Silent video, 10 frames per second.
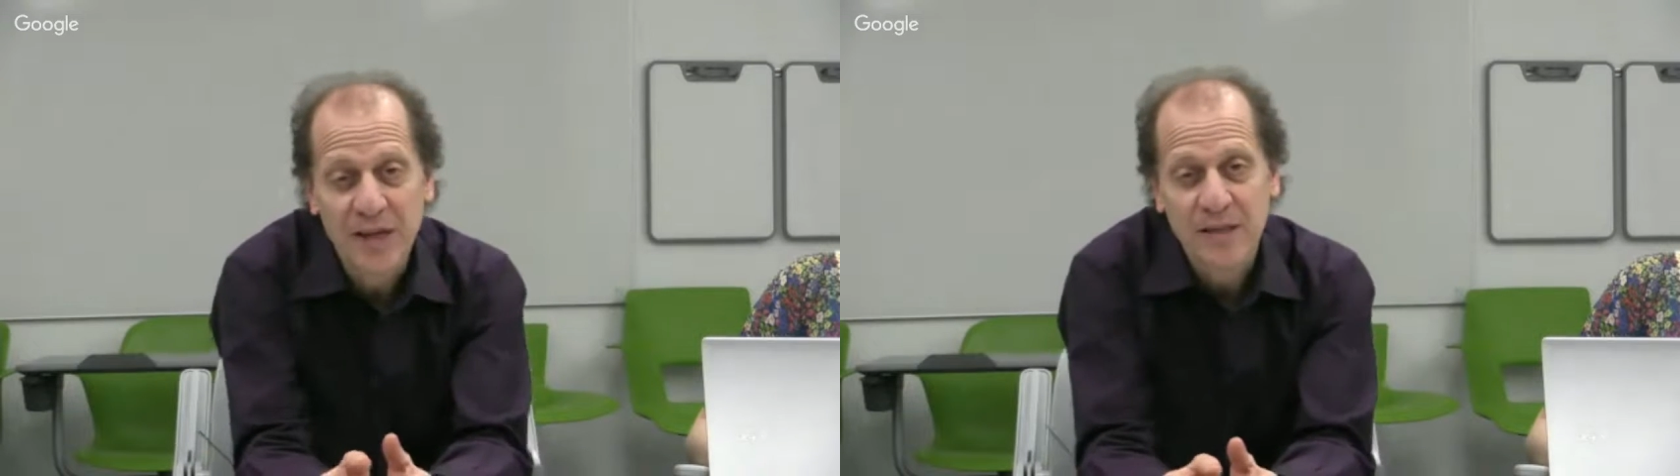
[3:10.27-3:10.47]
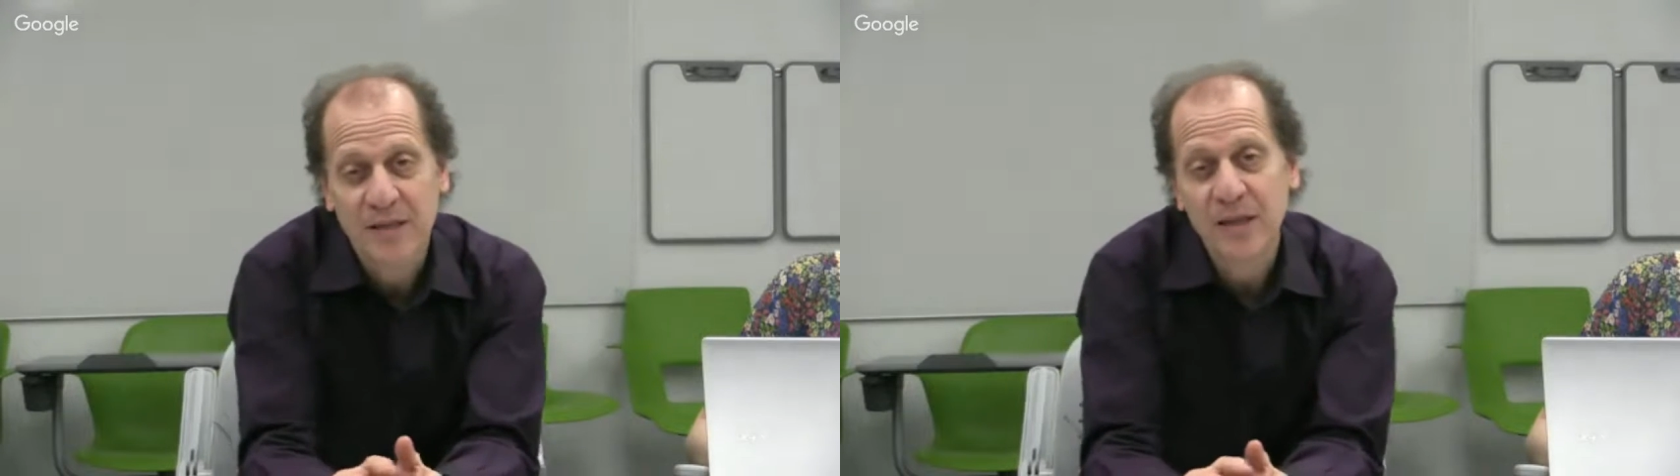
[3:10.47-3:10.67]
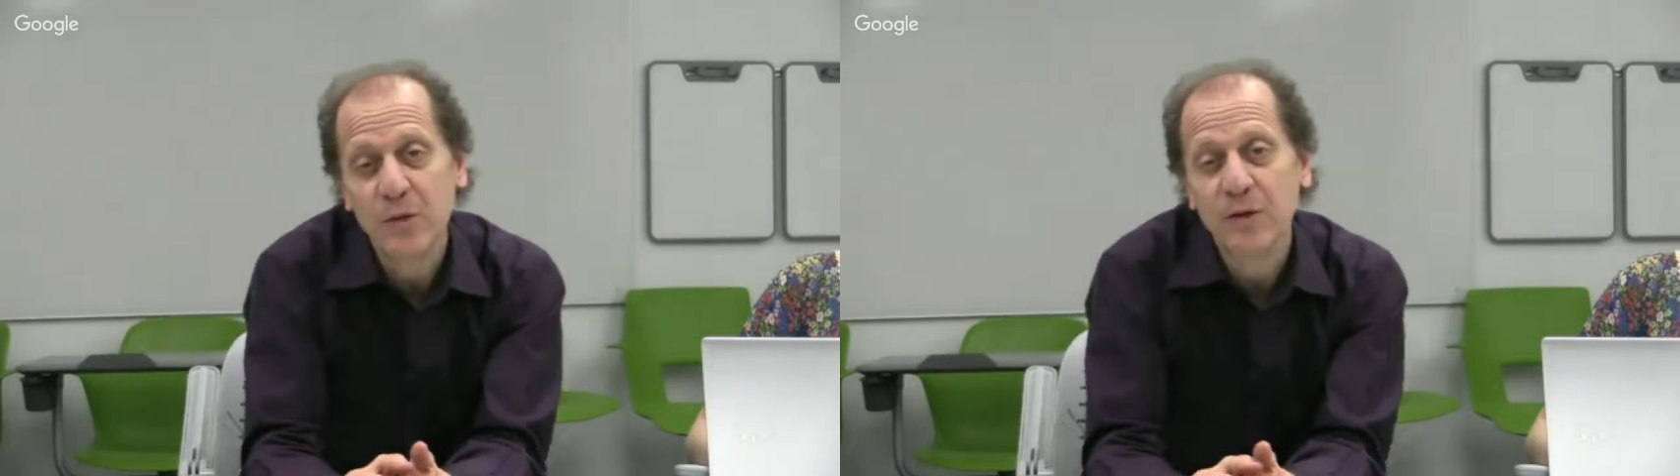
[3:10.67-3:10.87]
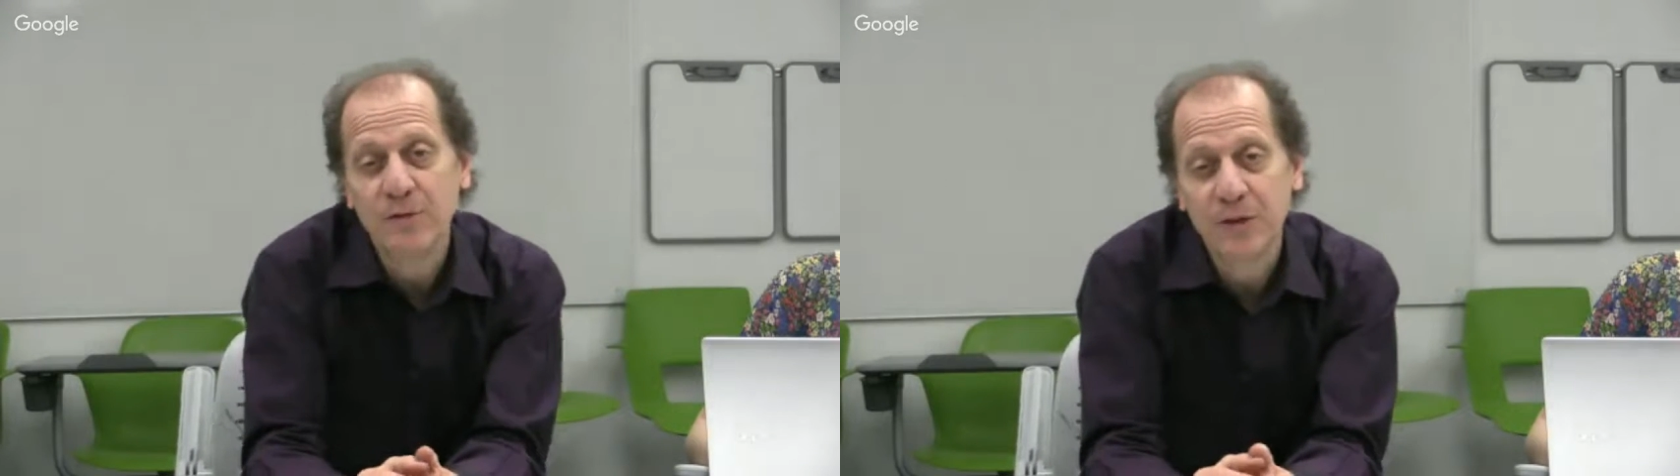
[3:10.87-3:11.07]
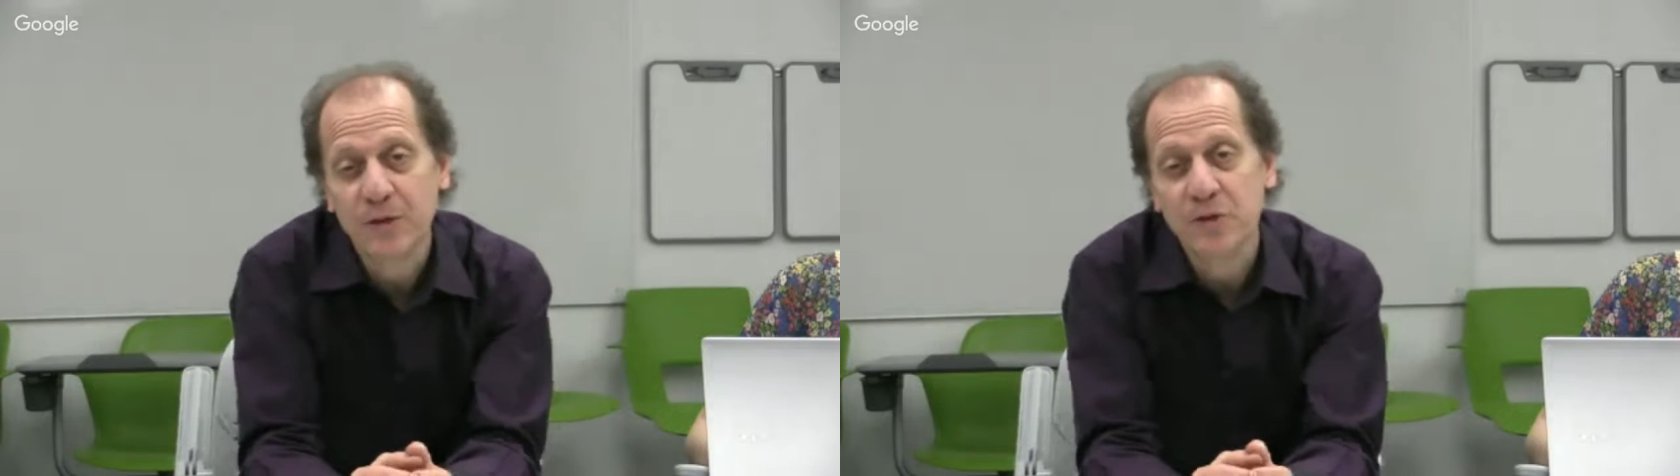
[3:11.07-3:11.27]
See what
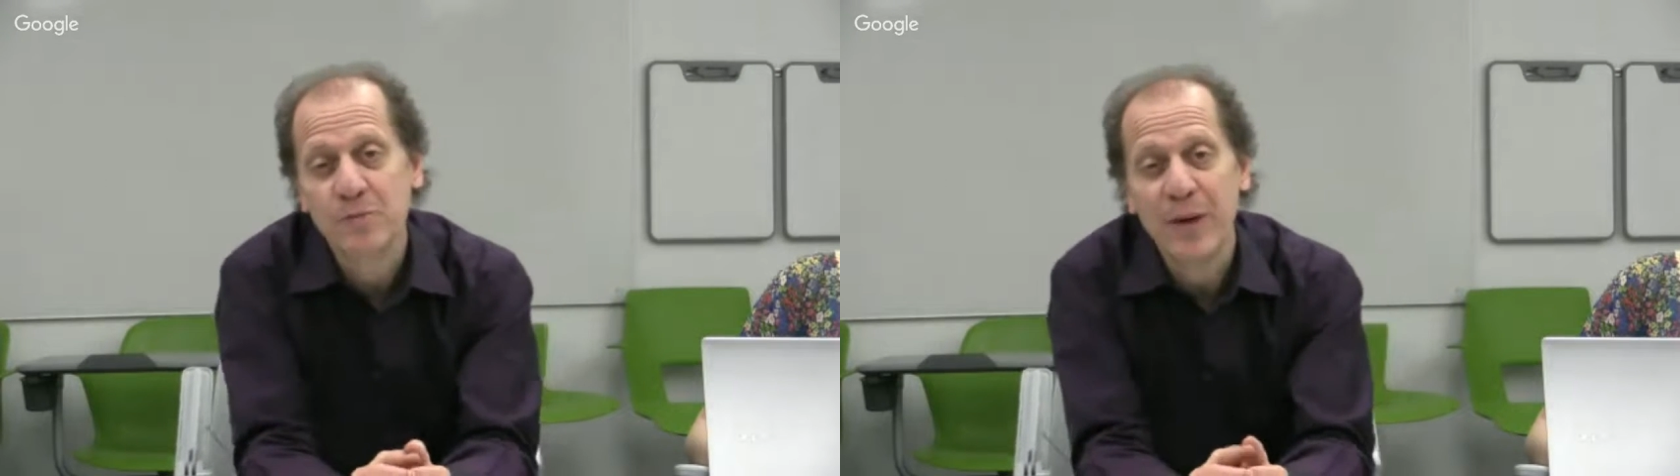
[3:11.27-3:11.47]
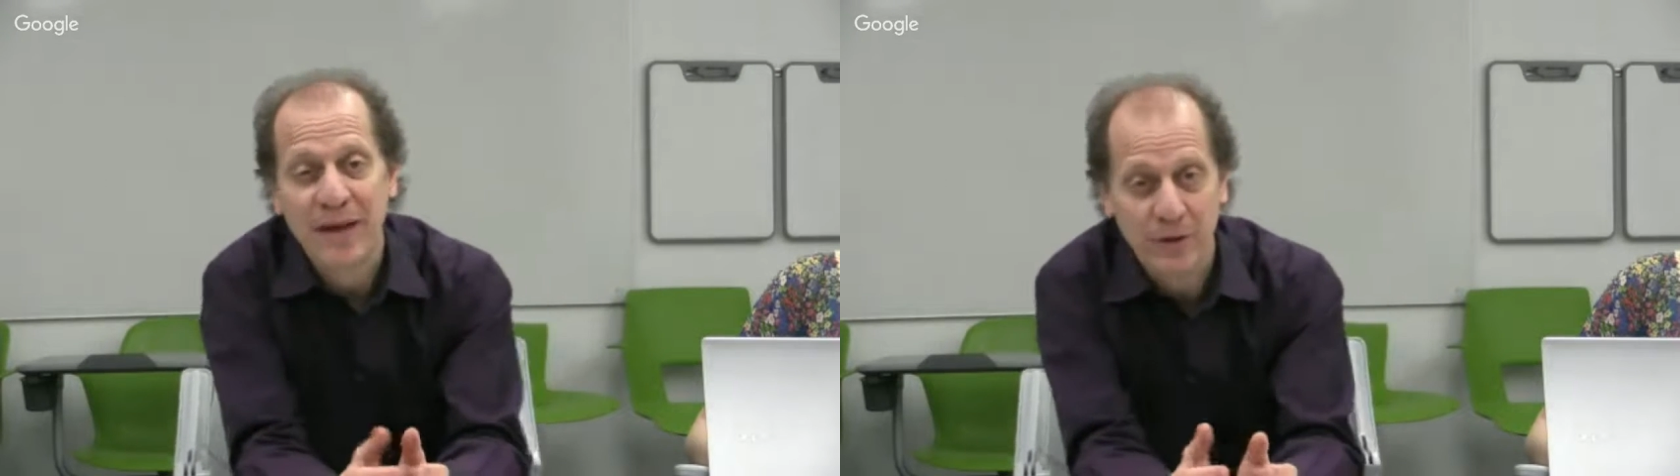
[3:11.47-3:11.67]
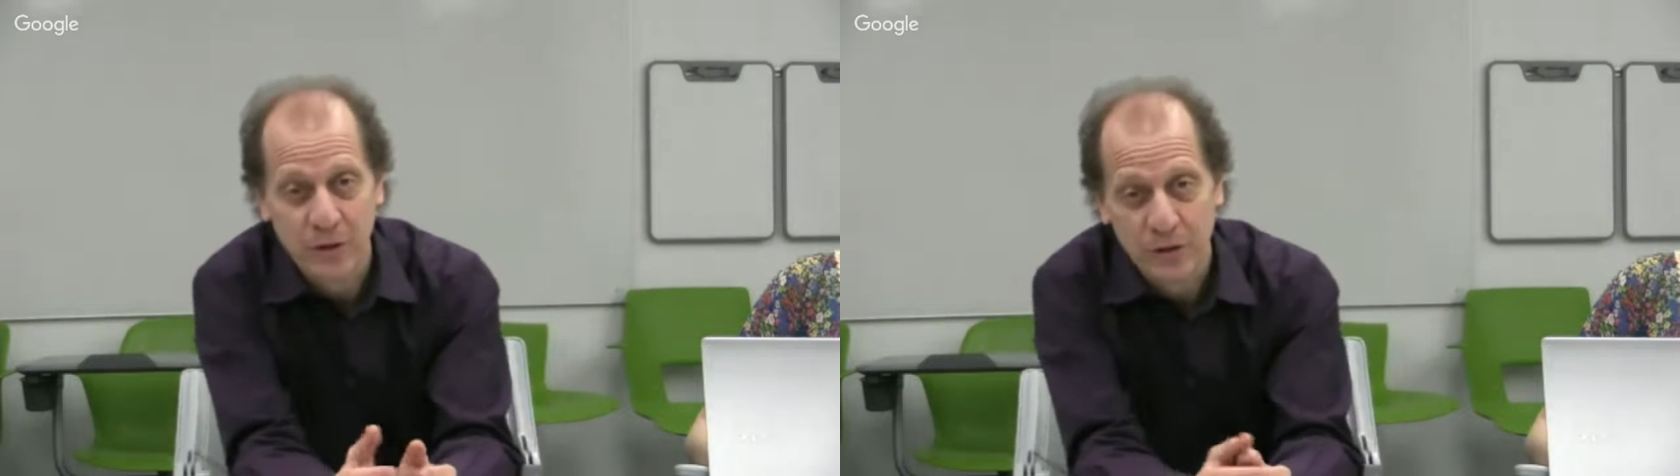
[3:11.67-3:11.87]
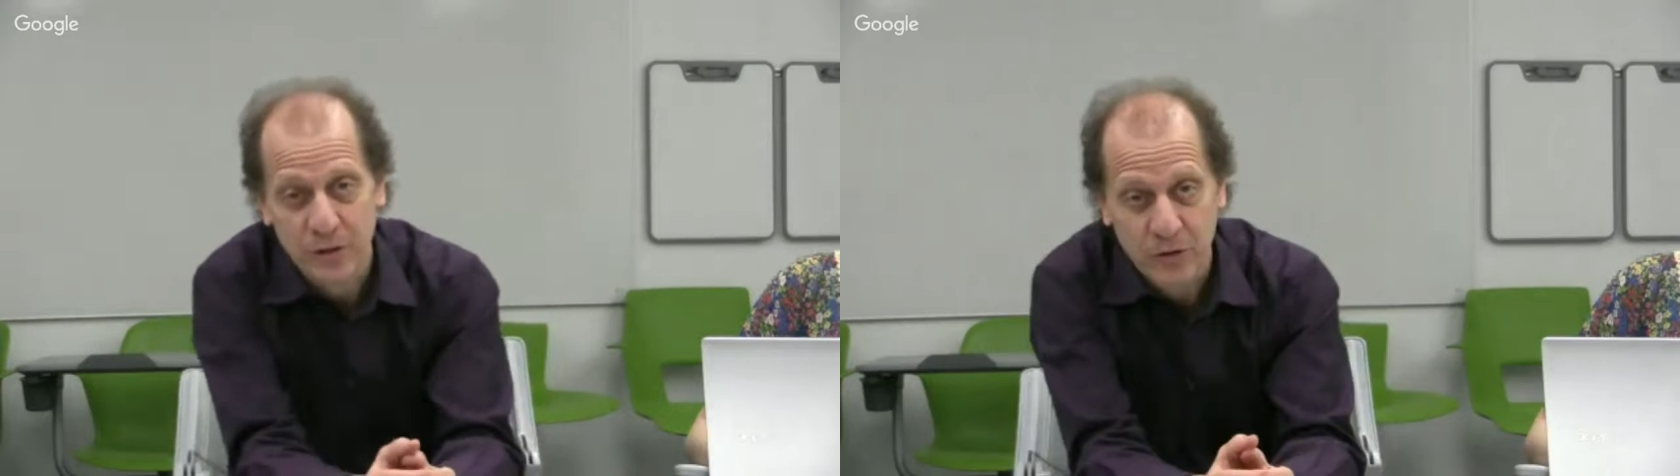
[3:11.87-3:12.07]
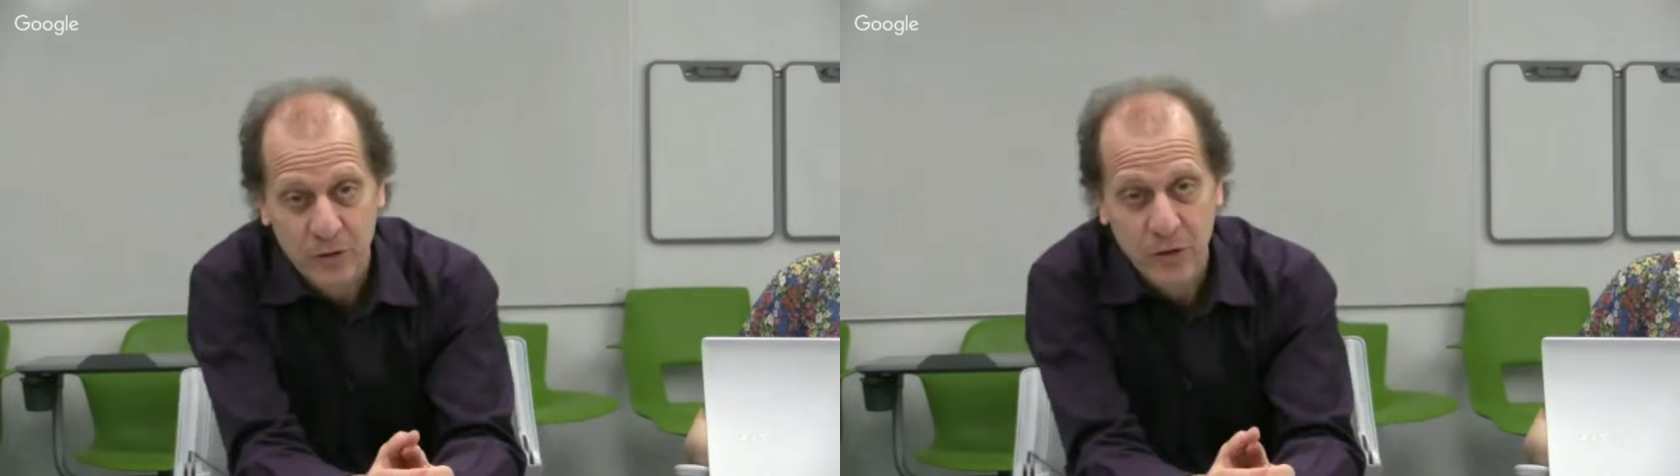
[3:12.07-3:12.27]
feels better
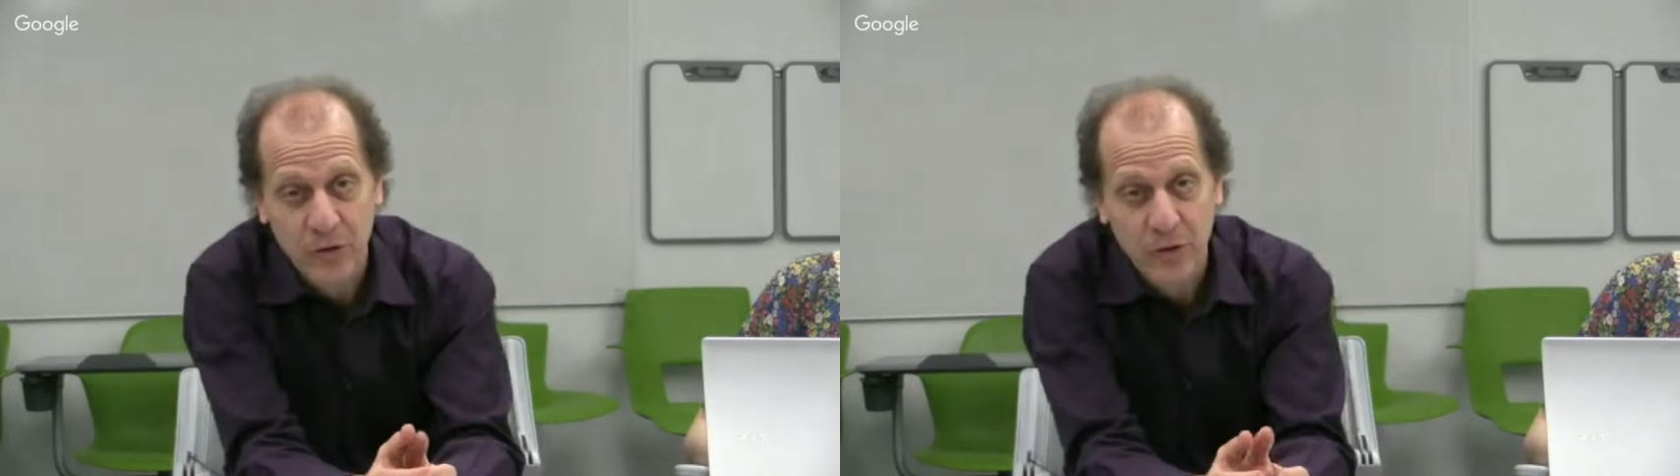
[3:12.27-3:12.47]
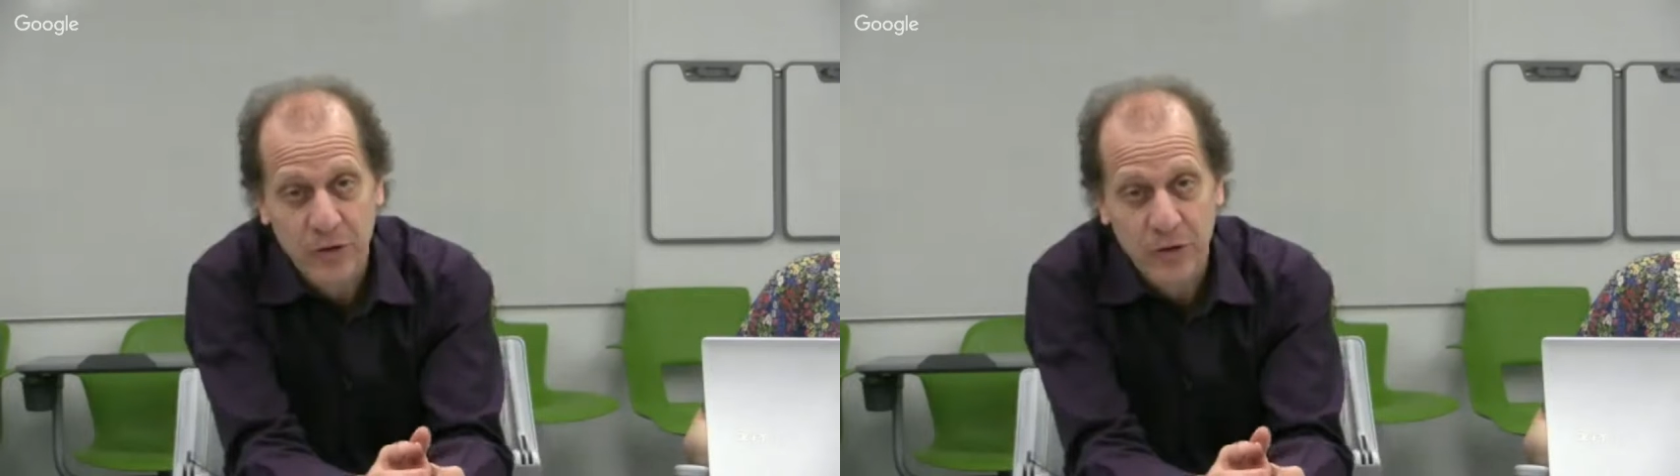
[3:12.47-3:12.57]
to you.